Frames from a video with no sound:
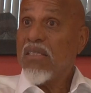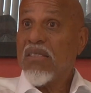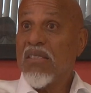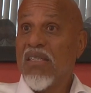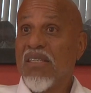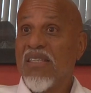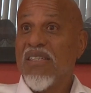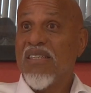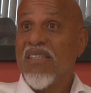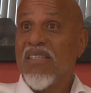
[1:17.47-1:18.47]
Yes,
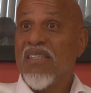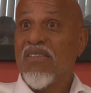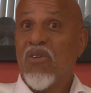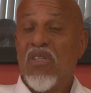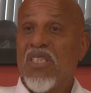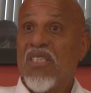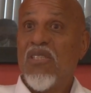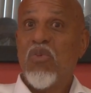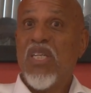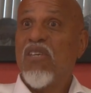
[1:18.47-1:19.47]
of course it
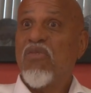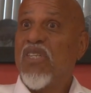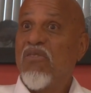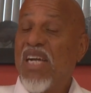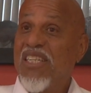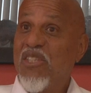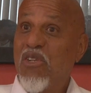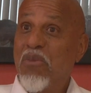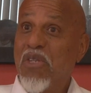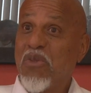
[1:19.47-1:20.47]
is weak. If you're divided,
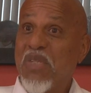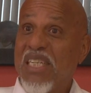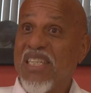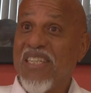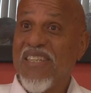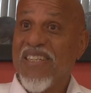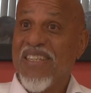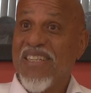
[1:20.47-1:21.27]
you're almost weak.